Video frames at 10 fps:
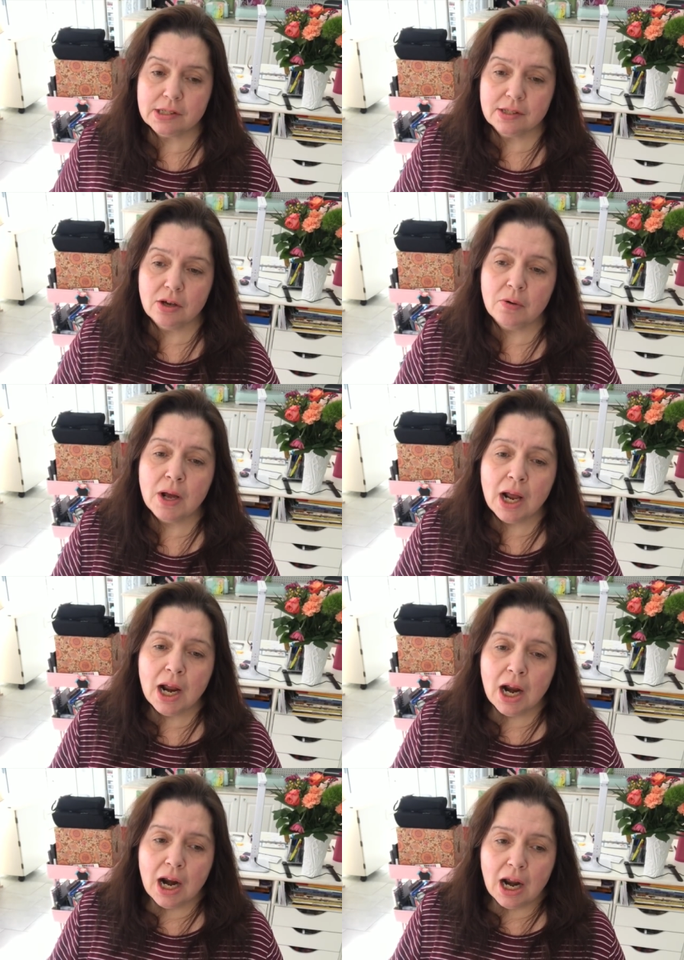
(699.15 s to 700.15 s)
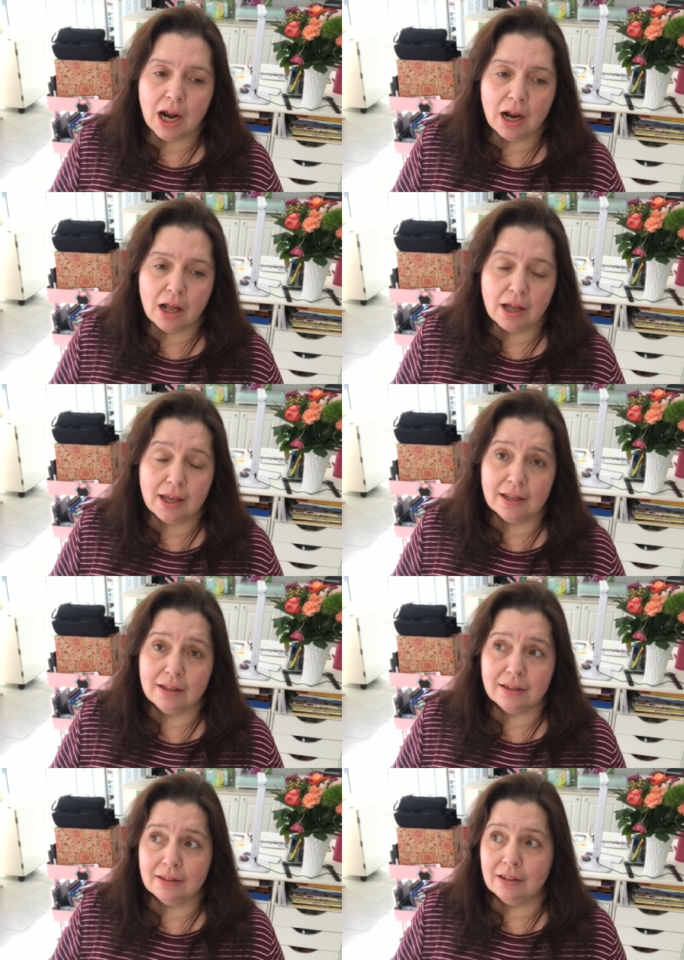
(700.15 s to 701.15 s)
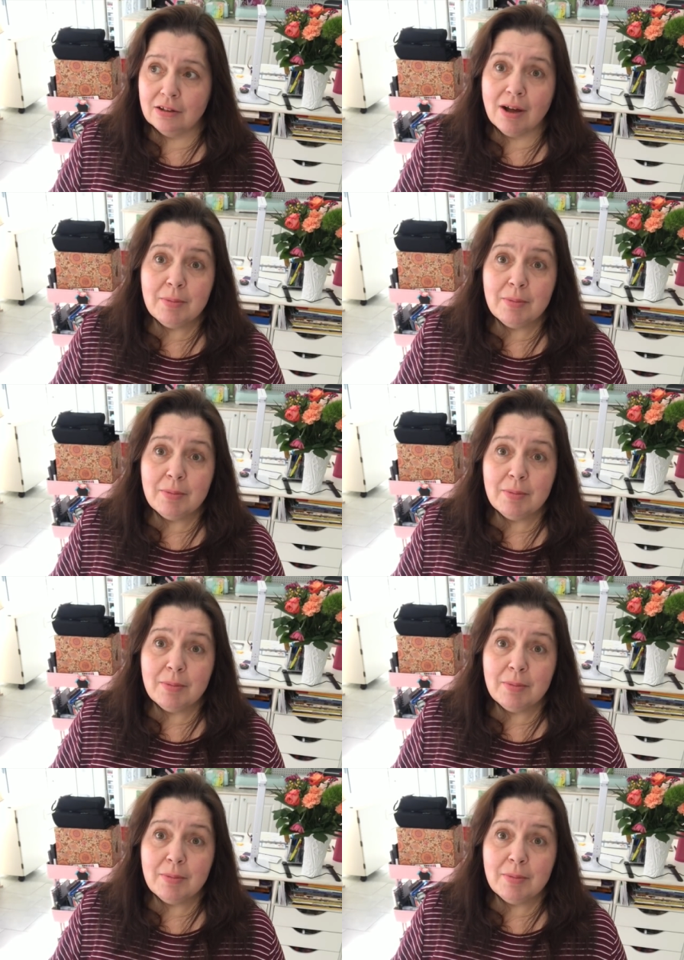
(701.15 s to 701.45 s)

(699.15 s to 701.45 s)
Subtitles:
So, and you know,